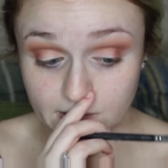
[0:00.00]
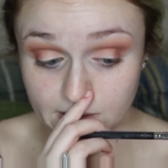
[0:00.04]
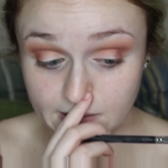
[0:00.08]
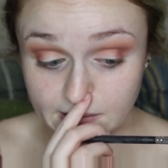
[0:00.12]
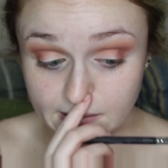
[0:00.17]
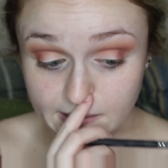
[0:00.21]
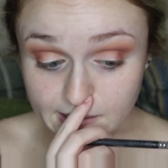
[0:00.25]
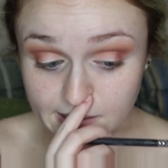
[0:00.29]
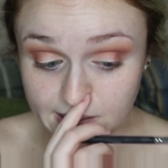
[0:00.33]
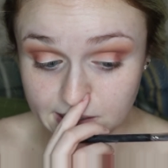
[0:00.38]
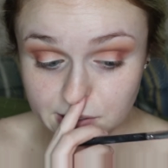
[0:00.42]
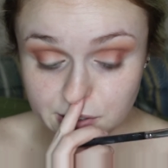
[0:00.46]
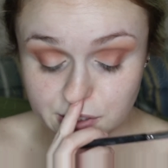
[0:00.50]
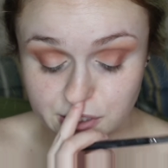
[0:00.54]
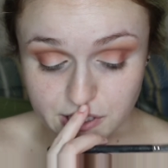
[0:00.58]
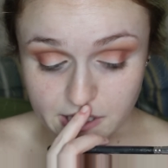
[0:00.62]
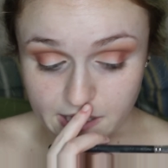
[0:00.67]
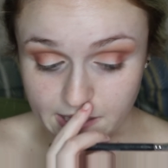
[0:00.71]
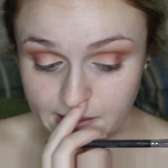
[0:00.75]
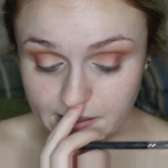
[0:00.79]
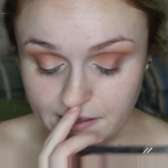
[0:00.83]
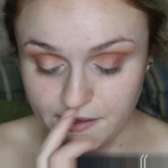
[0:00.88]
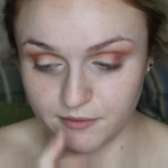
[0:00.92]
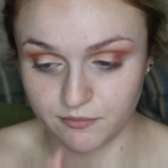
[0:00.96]
the next
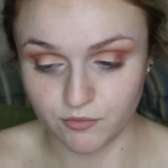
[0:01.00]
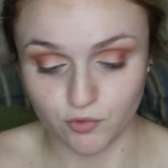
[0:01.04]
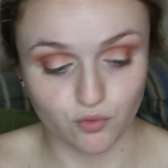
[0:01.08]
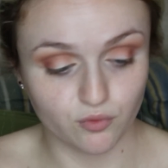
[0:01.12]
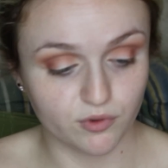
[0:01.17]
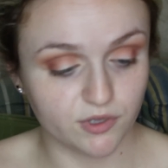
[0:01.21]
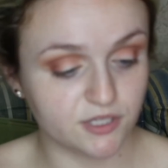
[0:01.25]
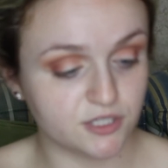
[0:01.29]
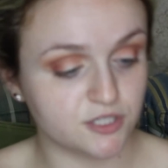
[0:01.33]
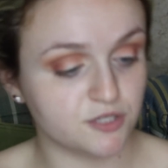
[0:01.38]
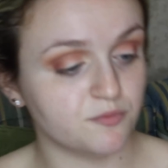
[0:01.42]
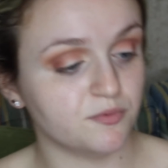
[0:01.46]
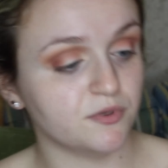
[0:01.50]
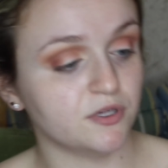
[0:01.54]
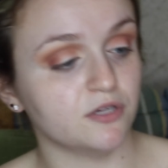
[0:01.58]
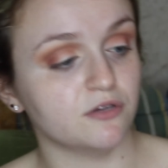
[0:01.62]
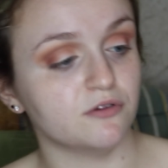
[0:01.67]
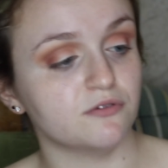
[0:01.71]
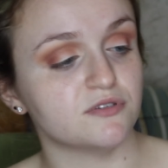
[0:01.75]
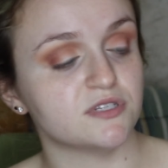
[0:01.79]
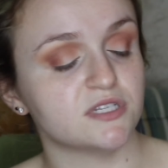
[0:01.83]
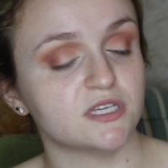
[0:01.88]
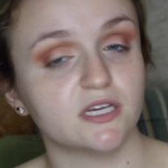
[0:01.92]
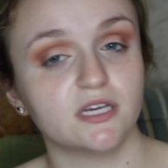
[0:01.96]
shade I'm going to be
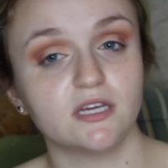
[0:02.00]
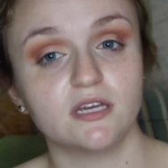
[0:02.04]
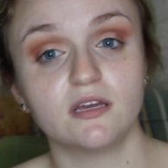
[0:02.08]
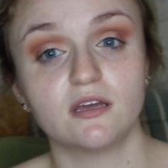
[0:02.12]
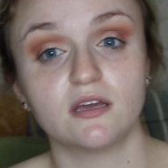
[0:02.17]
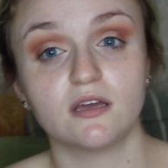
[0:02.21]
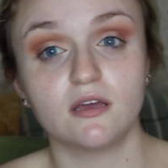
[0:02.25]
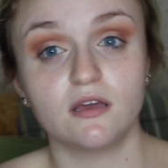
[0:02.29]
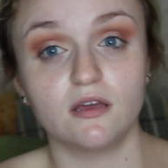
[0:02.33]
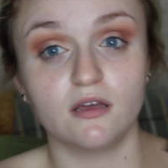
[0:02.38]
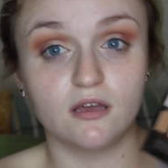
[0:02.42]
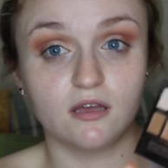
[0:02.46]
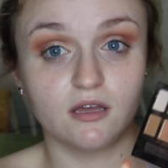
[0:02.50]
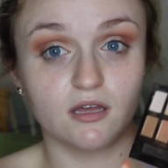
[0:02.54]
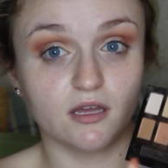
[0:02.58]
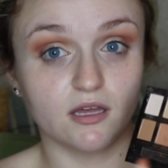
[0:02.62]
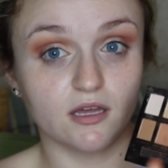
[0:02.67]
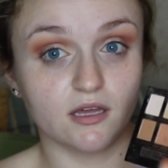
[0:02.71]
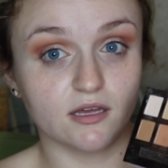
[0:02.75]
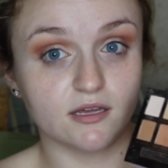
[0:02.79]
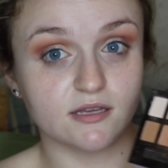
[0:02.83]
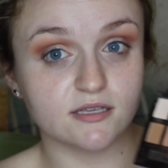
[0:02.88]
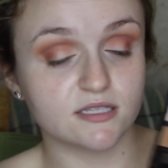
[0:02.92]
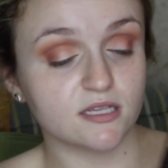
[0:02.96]
using
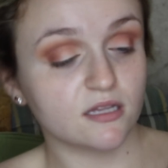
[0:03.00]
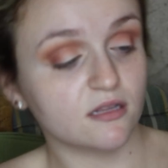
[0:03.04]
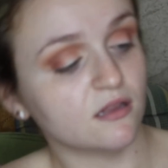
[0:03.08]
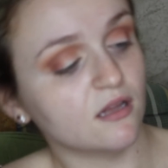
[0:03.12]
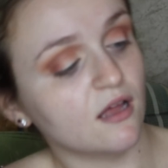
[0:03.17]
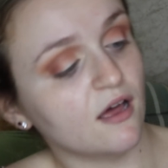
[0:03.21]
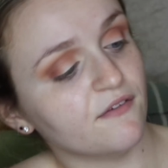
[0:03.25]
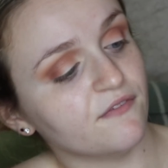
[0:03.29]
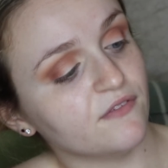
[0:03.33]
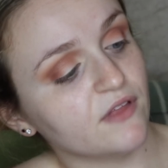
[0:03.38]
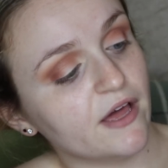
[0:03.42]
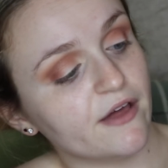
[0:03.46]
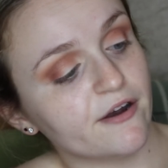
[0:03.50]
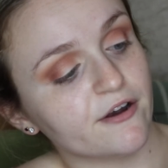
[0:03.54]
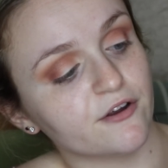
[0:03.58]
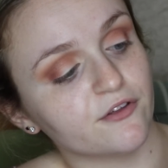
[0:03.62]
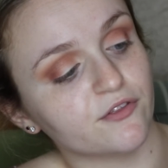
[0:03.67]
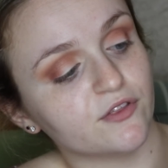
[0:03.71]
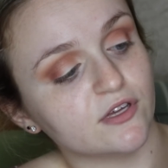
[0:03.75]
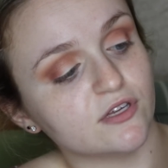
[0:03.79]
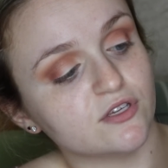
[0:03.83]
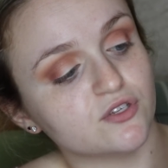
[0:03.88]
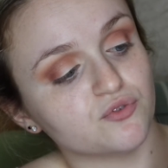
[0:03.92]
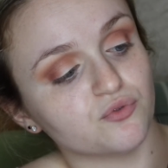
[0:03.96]
is Love Letter,
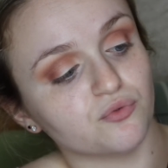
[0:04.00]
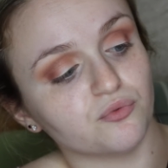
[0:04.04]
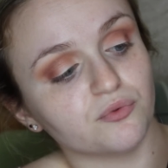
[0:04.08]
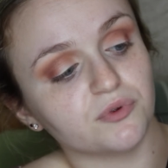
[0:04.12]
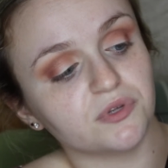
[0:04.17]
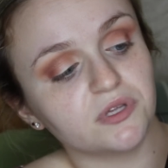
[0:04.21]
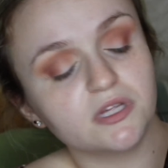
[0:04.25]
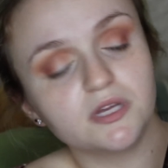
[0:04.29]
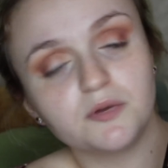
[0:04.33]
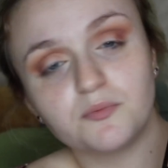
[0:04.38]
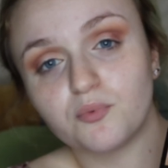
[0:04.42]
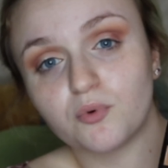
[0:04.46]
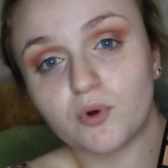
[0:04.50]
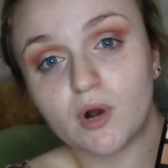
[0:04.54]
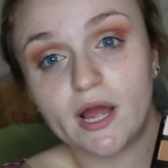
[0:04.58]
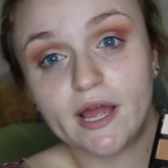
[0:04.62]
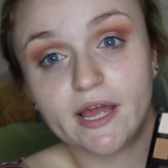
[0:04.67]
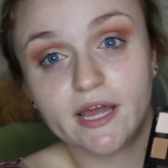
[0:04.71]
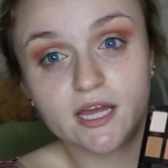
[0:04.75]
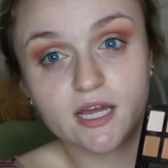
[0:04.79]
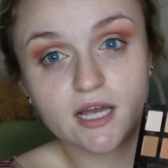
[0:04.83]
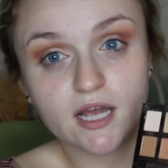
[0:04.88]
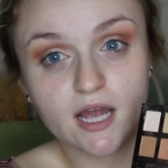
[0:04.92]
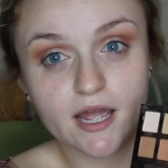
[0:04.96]
this really
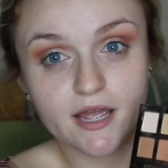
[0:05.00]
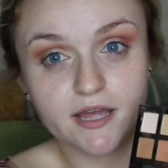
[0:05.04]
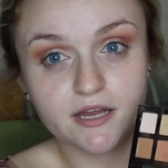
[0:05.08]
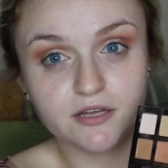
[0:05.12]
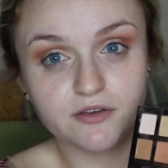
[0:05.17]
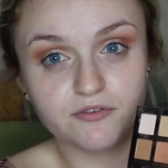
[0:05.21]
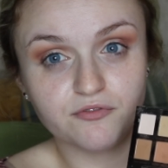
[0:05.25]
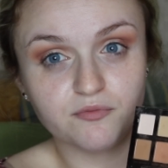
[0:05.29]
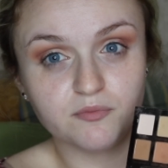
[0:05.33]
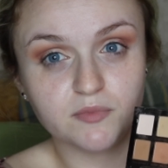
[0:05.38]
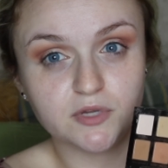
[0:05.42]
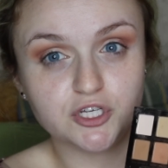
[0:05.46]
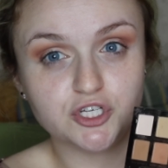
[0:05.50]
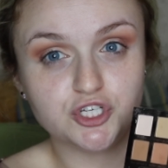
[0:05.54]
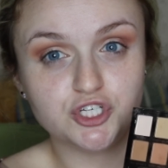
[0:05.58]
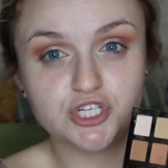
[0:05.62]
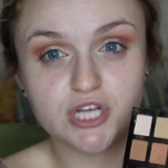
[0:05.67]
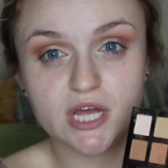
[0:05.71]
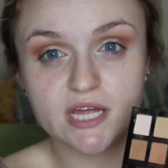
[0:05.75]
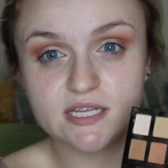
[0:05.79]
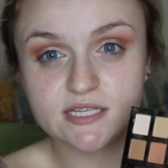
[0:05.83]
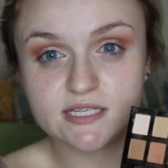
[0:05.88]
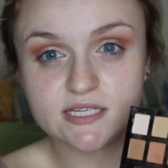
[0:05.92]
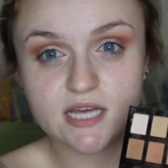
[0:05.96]
bright kind of
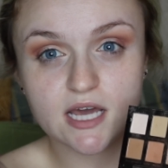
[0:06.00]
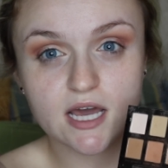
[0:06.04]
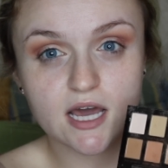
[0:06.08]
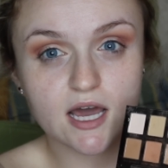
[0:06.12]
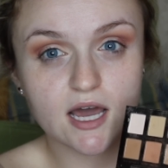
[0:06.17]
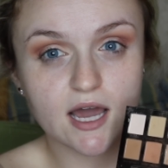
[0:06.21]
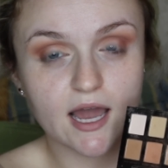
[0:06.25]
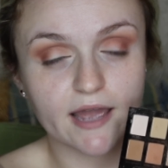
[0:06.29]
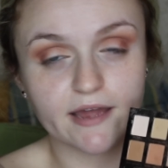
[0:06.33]
magenta.